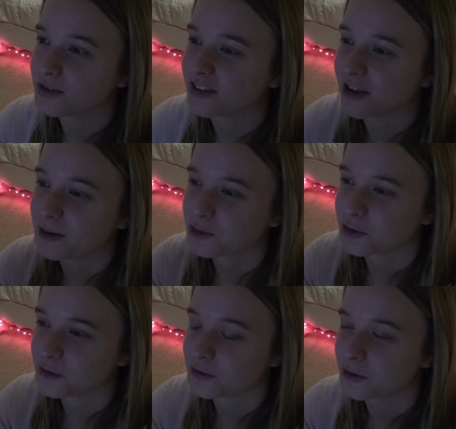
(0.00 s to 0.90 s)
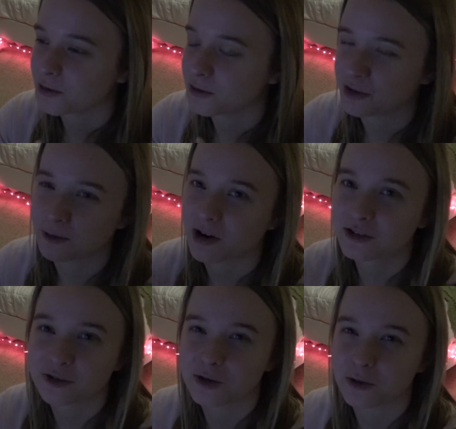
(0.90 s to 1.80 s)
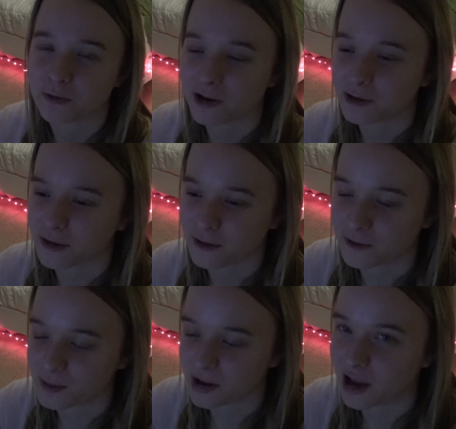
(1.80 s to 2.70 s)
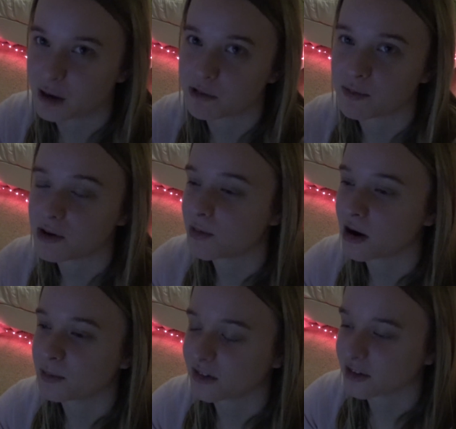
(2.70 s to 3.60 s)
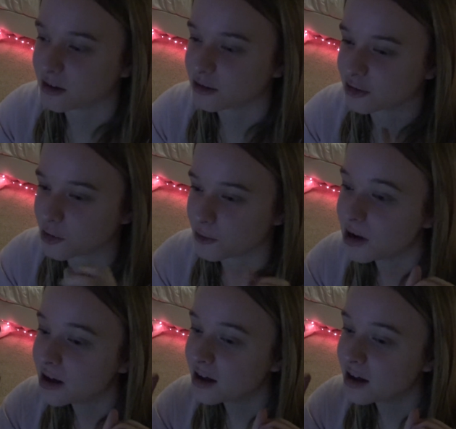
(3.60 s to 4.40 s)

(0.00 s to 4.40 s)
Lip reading: same sort of director or writer from like Cowboy Bebop and such. So